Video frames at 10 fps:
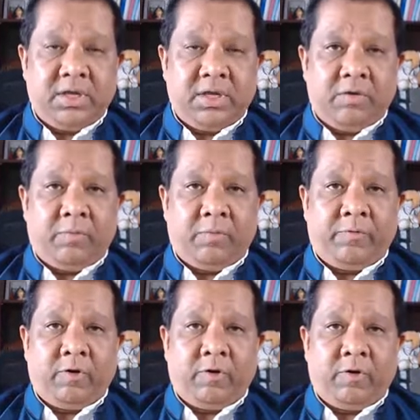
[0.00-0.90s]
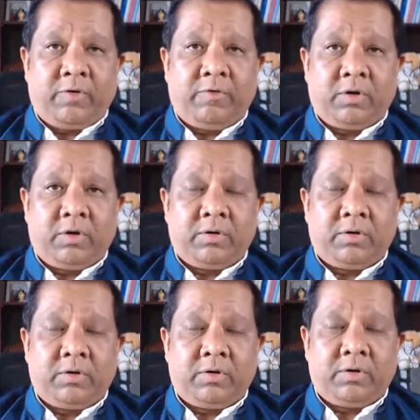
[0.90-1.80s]
for, for,
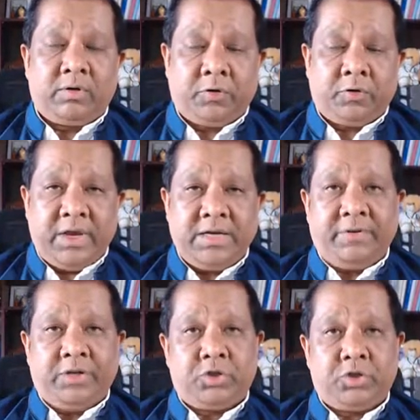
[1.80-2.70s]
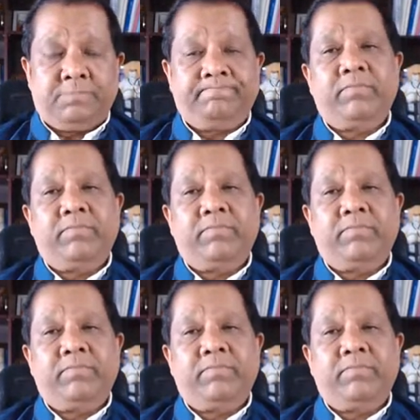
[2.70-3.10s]
for, for the intervention.